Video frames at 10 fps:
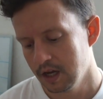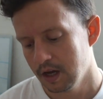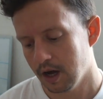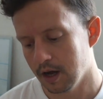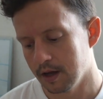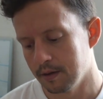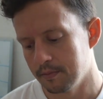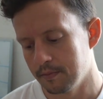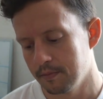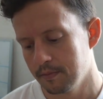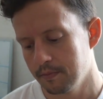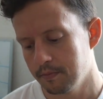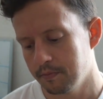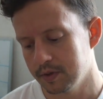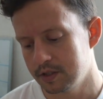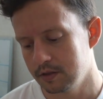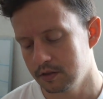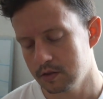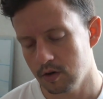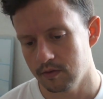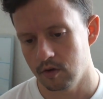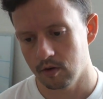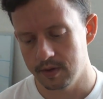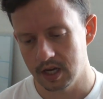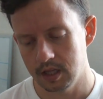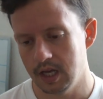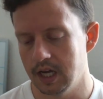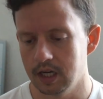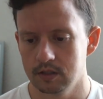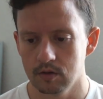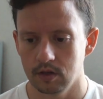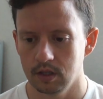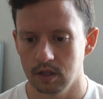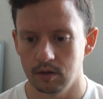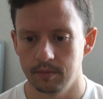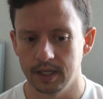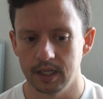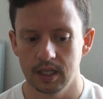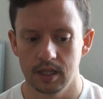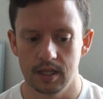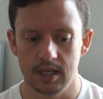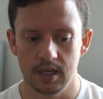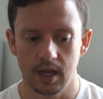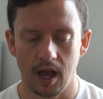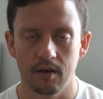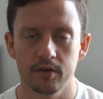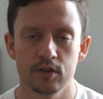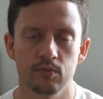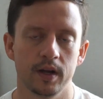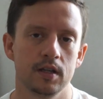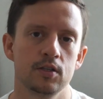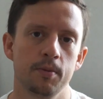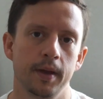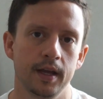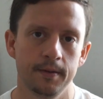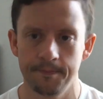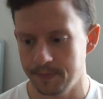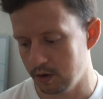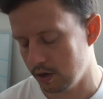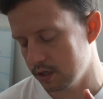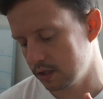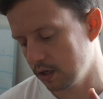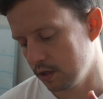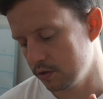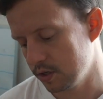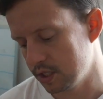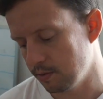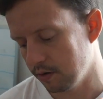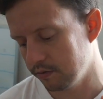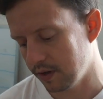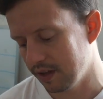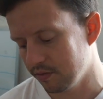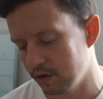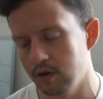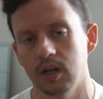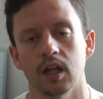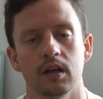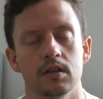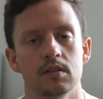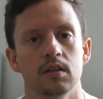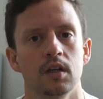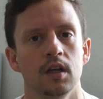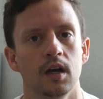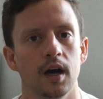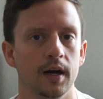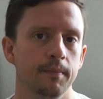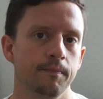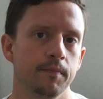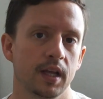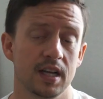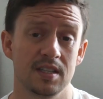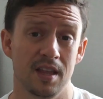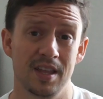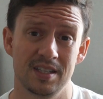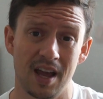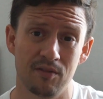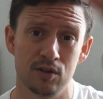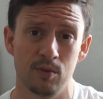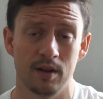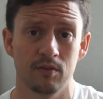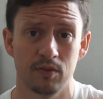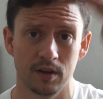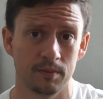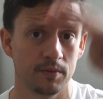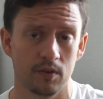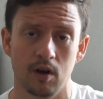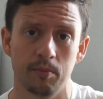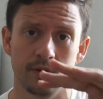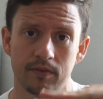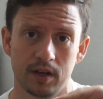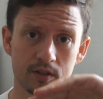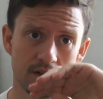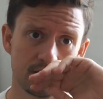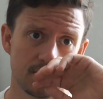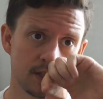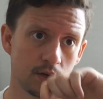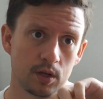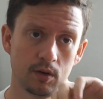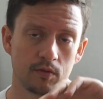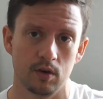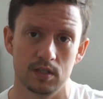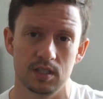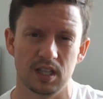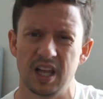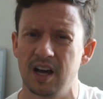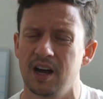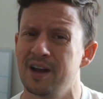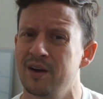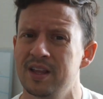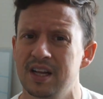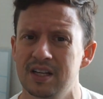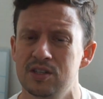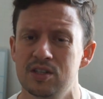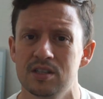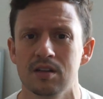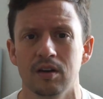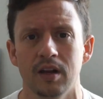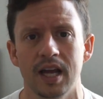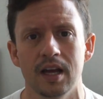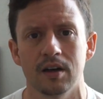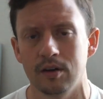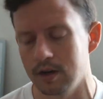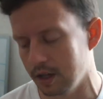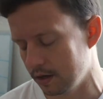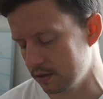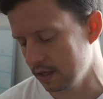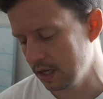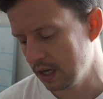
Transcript: But to sort of go beyond the anecdotal a little bit, the average rent in Japan across the country is about $500. Like I said, that's average rent for all prefectures. In Tokyo, of course, it's a lot higher. I think it's just under $800